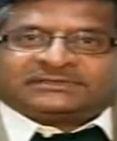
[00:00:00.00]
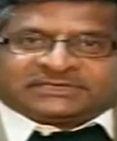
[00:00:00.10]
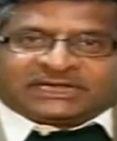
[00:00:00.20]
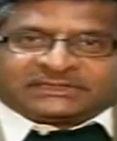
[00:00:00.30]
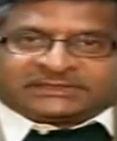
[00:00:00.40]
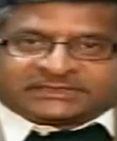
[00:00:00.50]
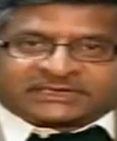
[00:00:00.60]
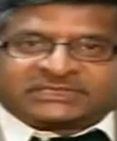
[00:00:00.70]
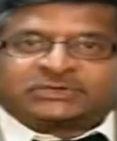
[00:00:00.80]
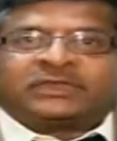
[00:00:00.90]

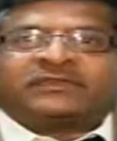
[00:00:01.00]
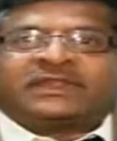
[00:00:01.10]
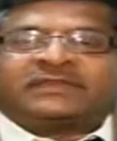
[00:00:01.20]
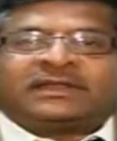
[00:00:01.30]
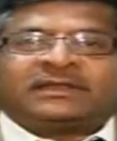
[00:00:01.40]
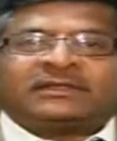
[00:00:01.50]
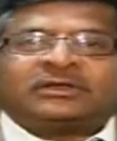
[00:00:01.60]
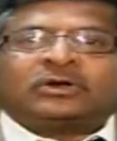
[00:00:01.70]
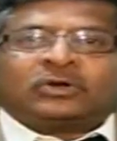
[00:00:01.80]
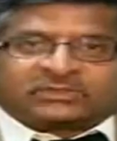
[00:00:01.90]
Chhattisgarh is doing very well.
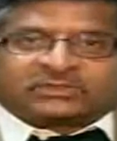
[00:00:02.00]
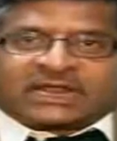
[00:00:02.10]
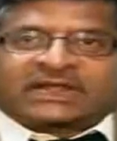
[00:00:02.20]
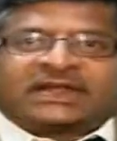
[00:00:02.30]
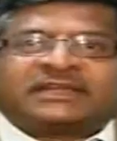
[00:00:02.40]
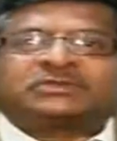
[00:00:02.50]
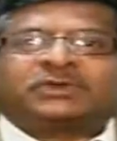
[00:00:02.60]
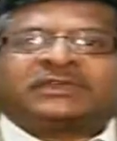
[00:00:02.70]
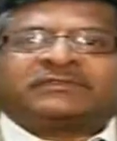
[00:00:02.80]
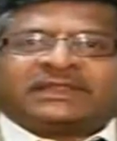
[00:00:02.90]
But let's respond to the
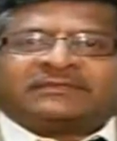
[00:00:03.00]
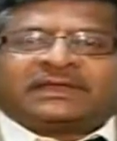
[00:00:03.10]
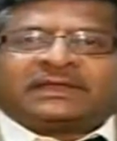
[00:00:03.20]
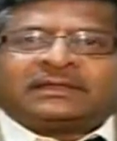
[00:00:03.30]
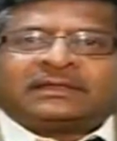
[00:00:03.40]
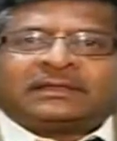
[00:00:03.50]
no, no. Well. But let's